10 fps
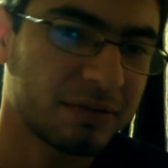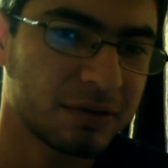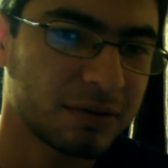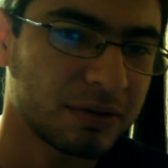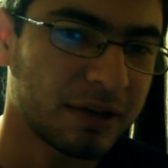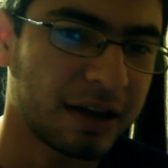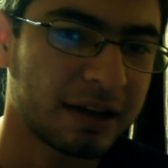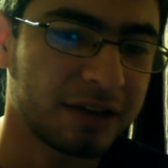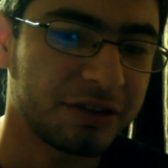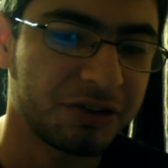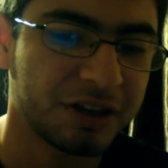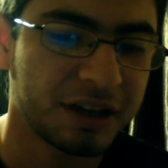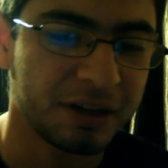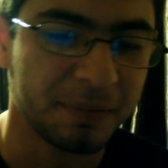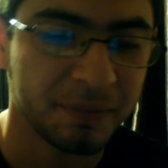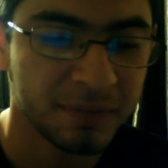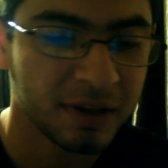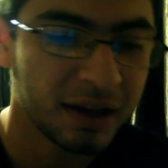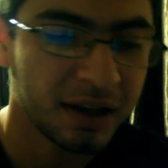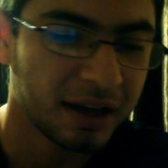food and drinking,
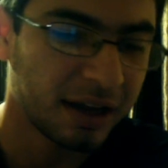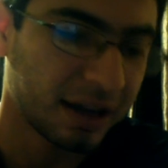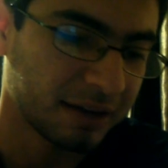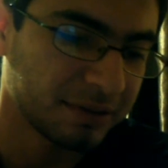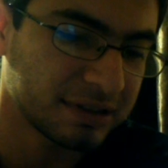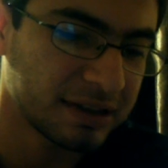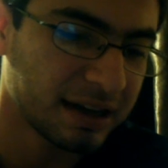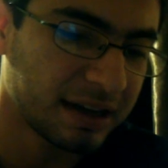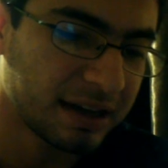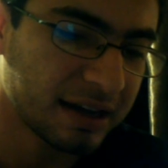and we see that